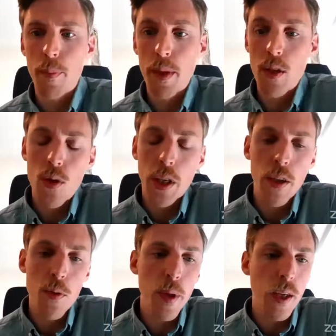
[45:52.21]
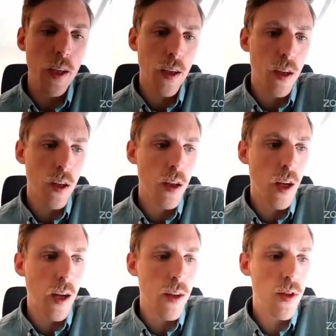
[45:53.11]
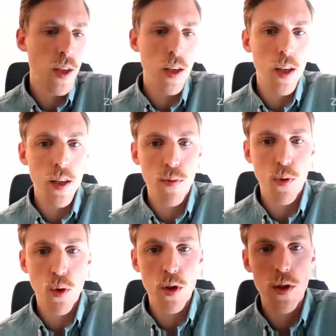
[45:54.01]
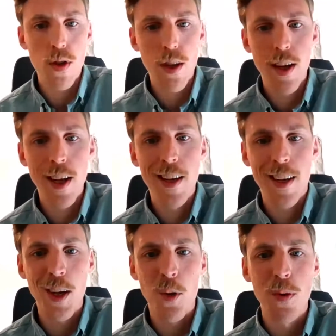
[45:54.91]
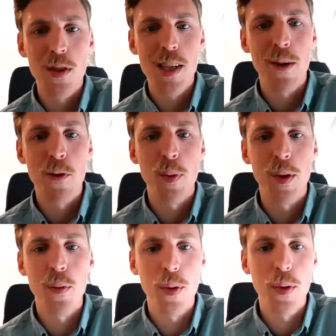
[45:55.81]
I mean, strictly speaking, Sydney is of course in the global south, but